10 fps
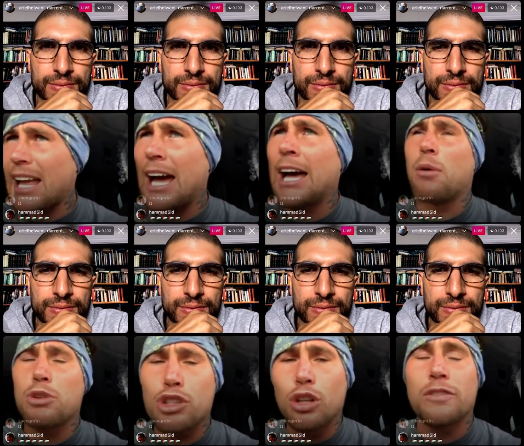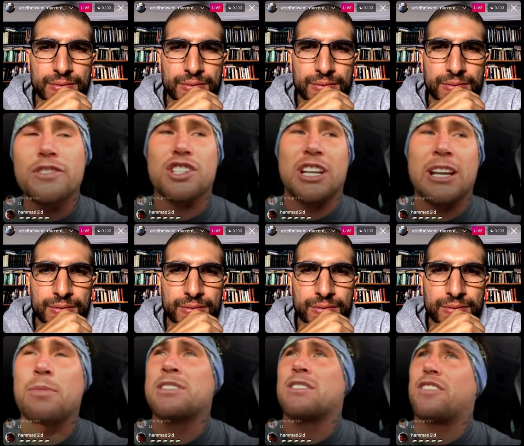Speaker 1: and I would love to see
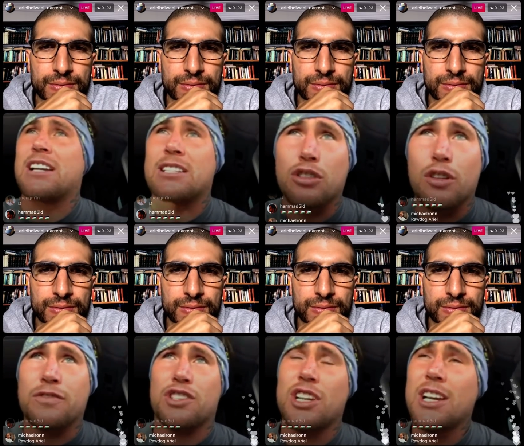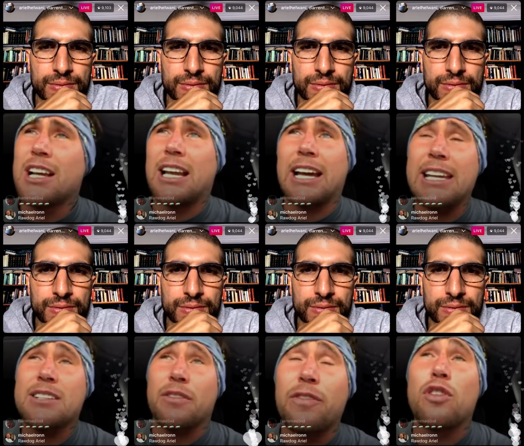him win the fight. I'd love to like
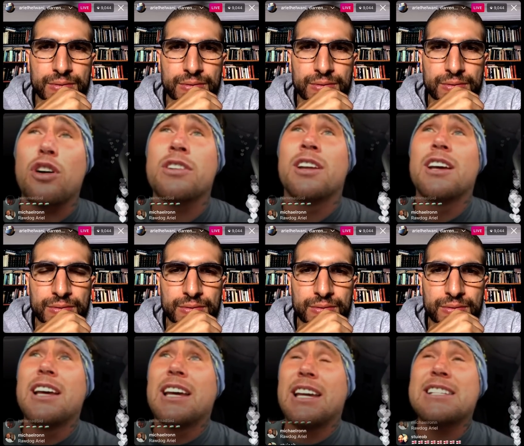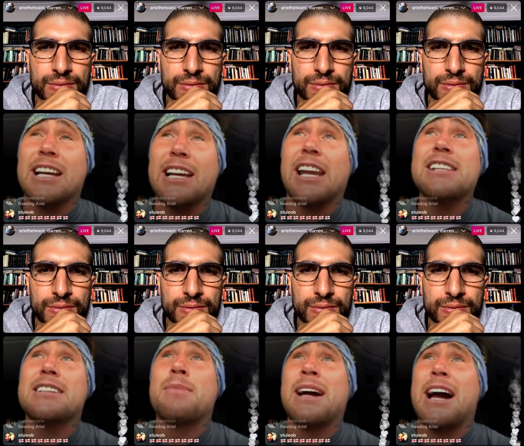he's a fucking he's a
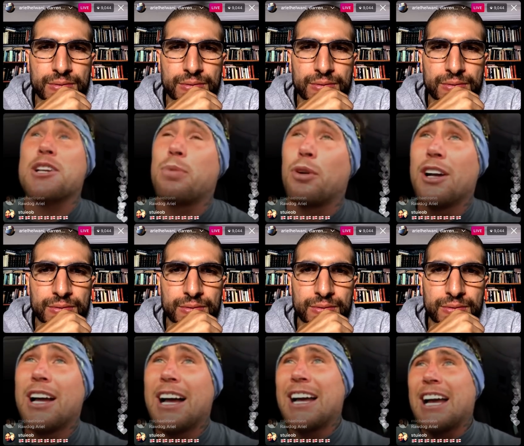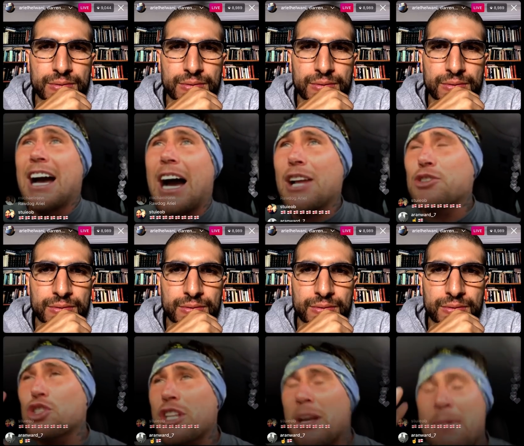great in my eyes, but
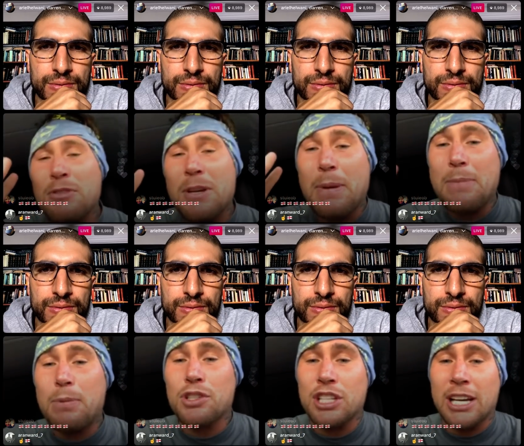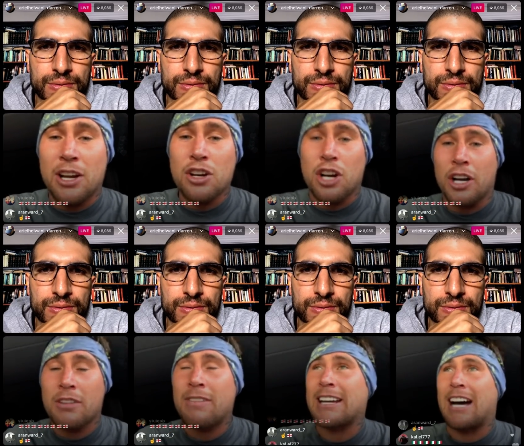just the amount of people shitting on
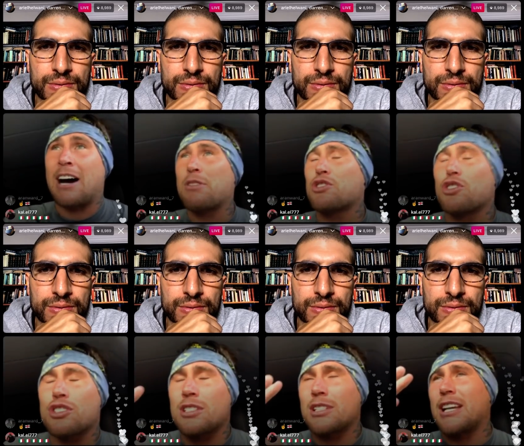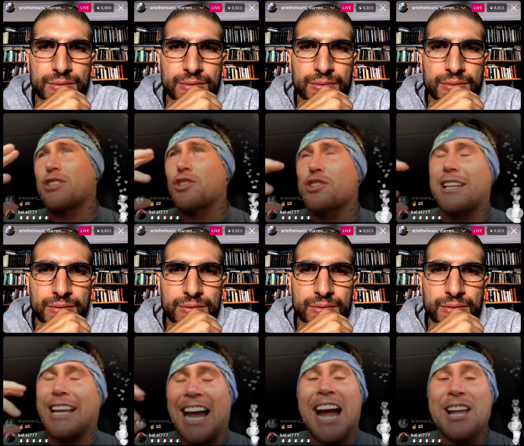Conor right now, it just it just
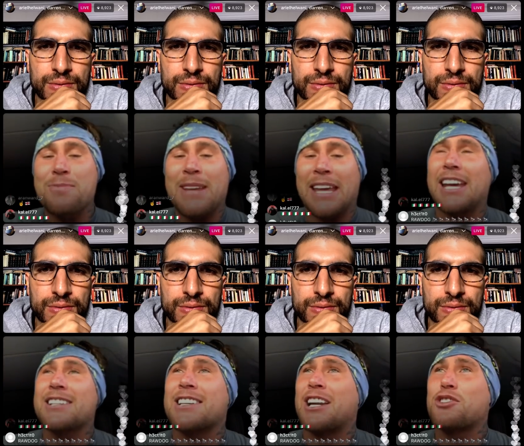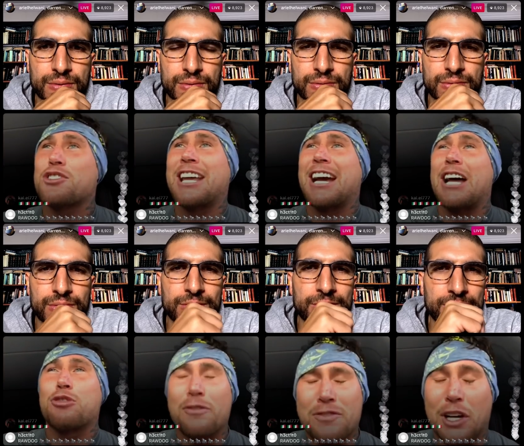grinds me gears, and I just think
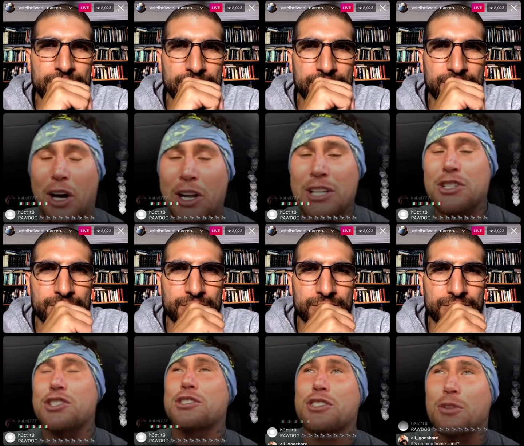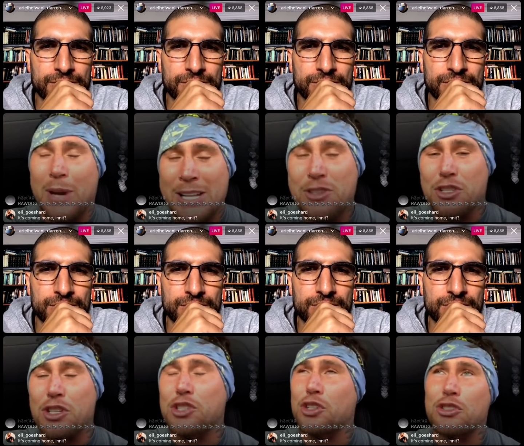I'd love to Conor just to win, just
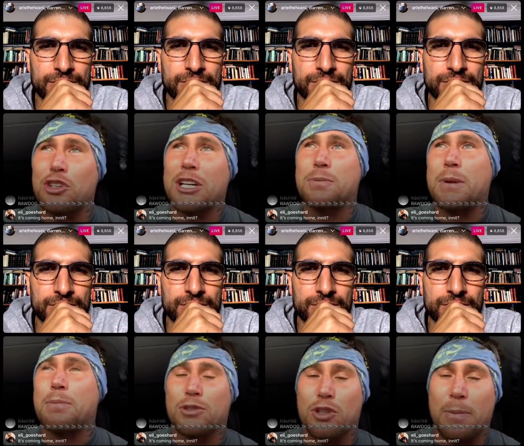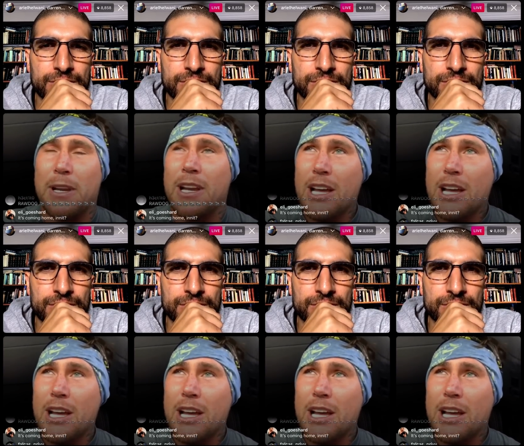to shut all these people's up and